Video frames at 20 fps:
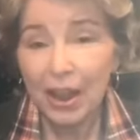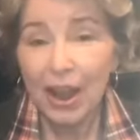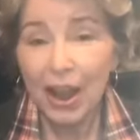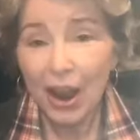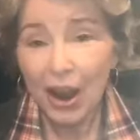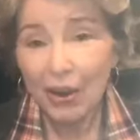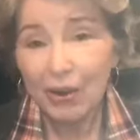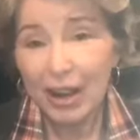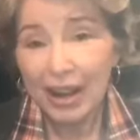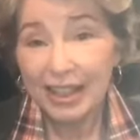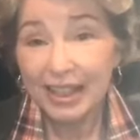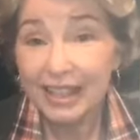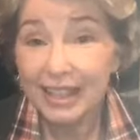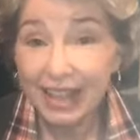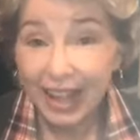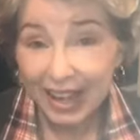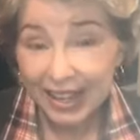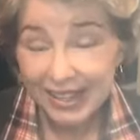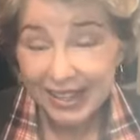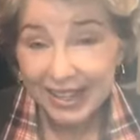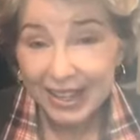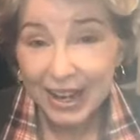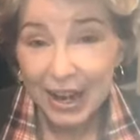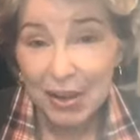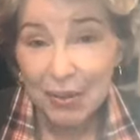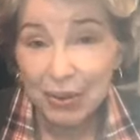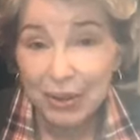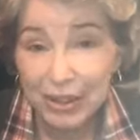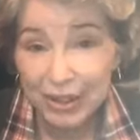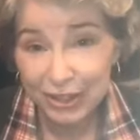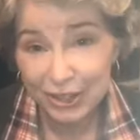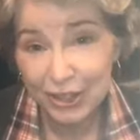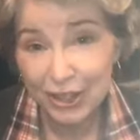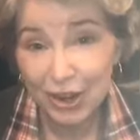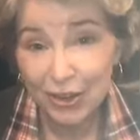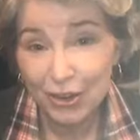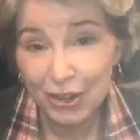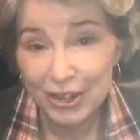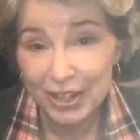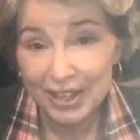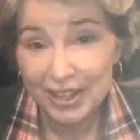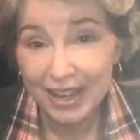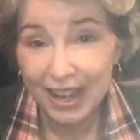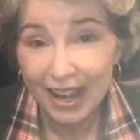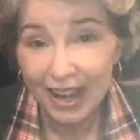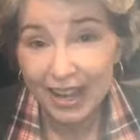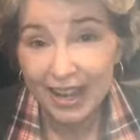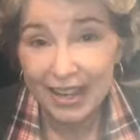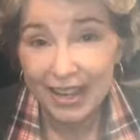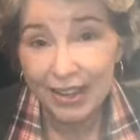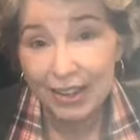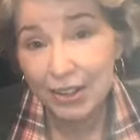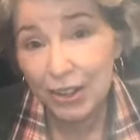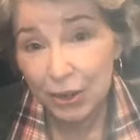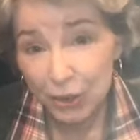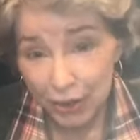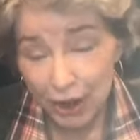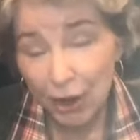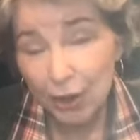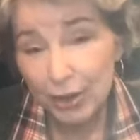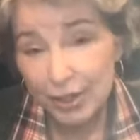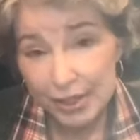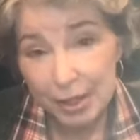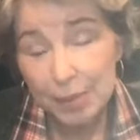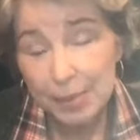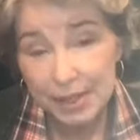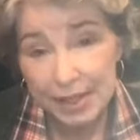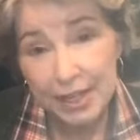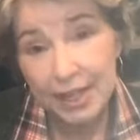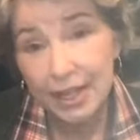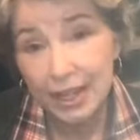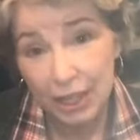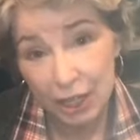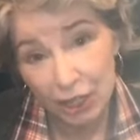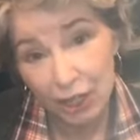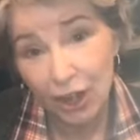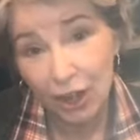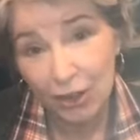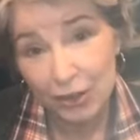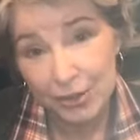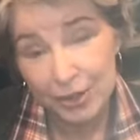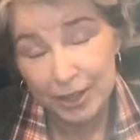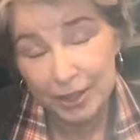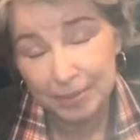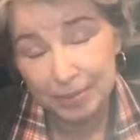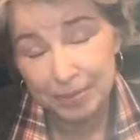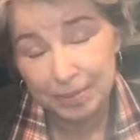All right, the last thing I wanted to show you today, you notice I'm sitting in a closet.